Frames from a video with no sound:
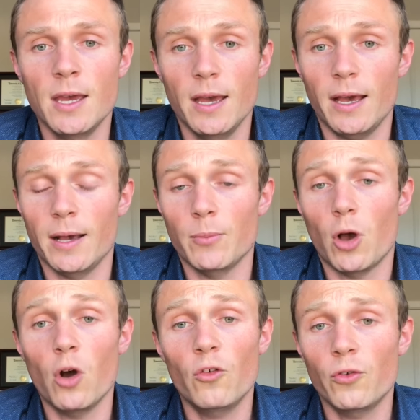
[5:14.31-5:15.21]
Um,
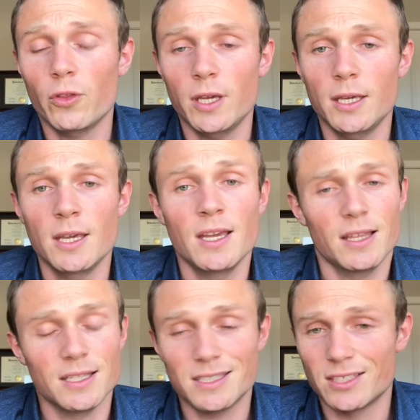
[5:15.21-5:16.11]
hopefully,
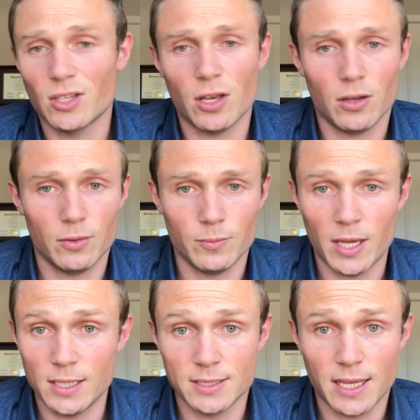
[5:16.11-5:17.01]
this is all
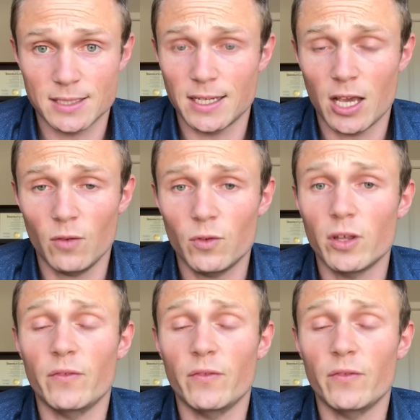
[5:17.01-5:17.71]
making sense and helpful.